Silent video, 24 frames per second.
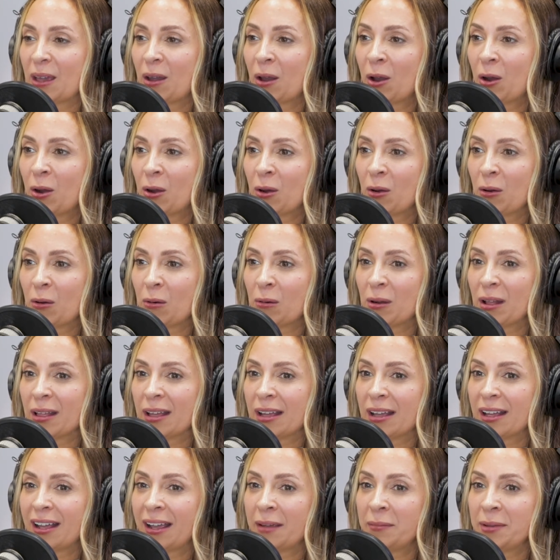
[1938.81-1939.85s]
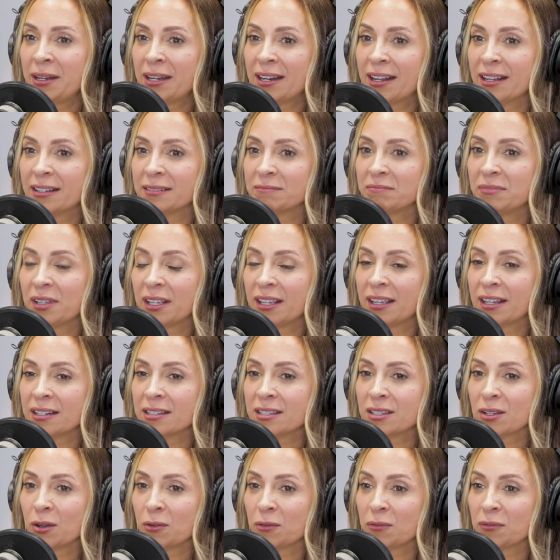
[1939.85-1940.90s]
Oh, well, I mean, I
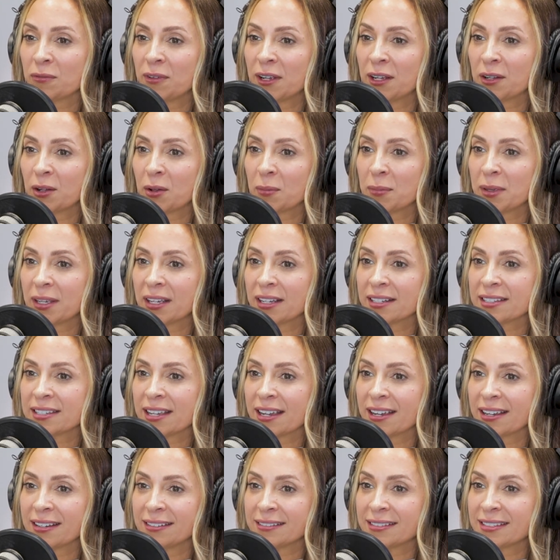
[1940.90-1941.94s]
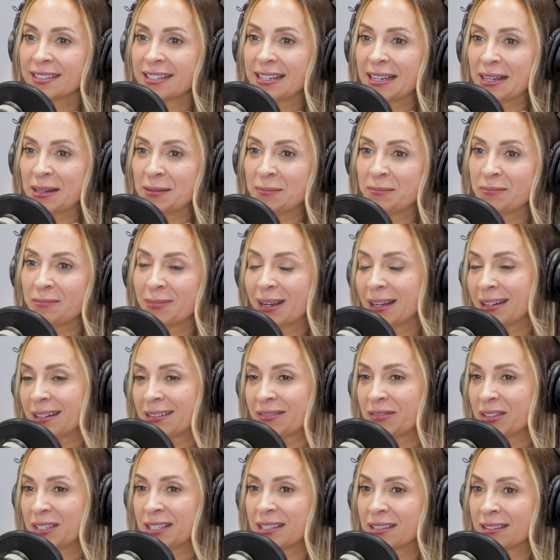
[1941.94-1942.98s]
get so fickle because I see them. And
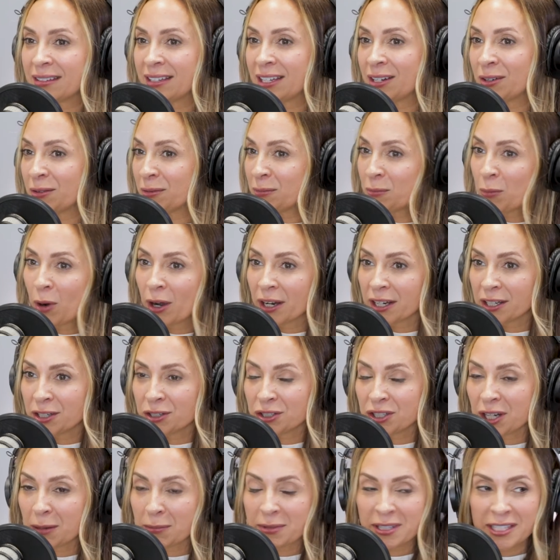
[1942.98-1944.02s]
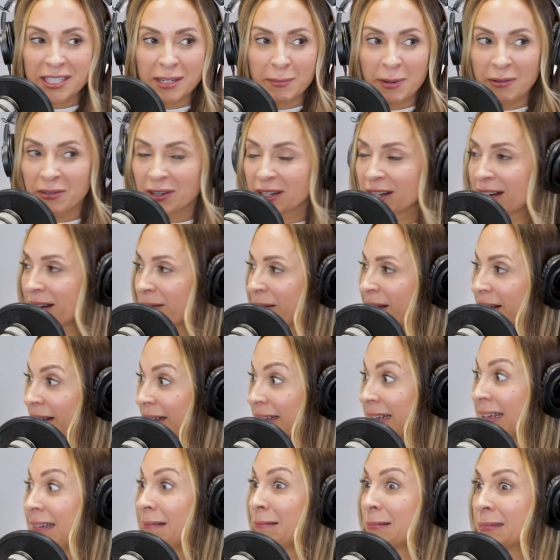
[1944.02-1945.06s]
if you, walk in your shop and see them every day, I'm like,
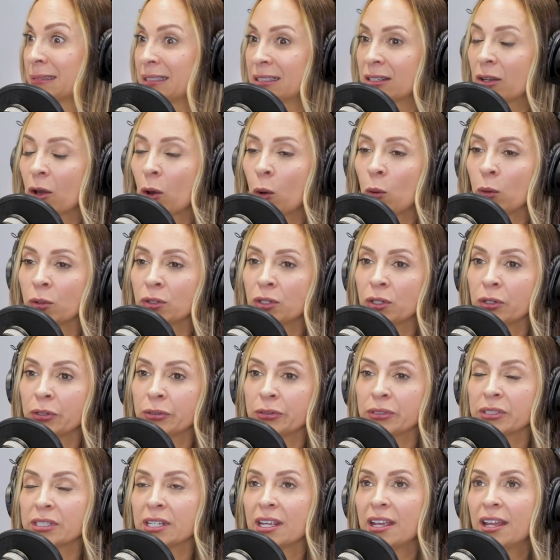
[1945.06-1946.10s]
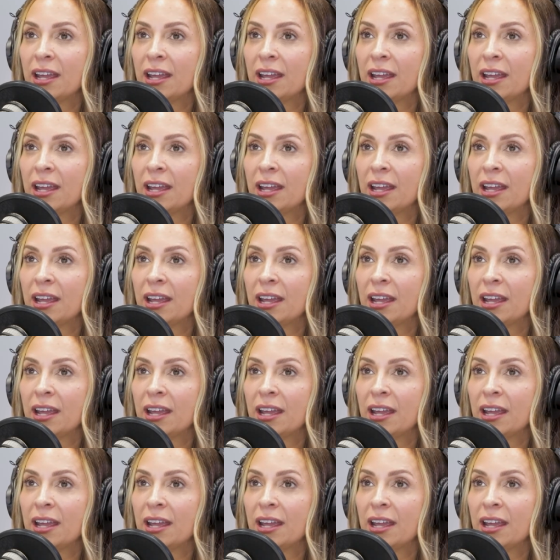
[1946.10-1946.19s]
oh, that one's old news.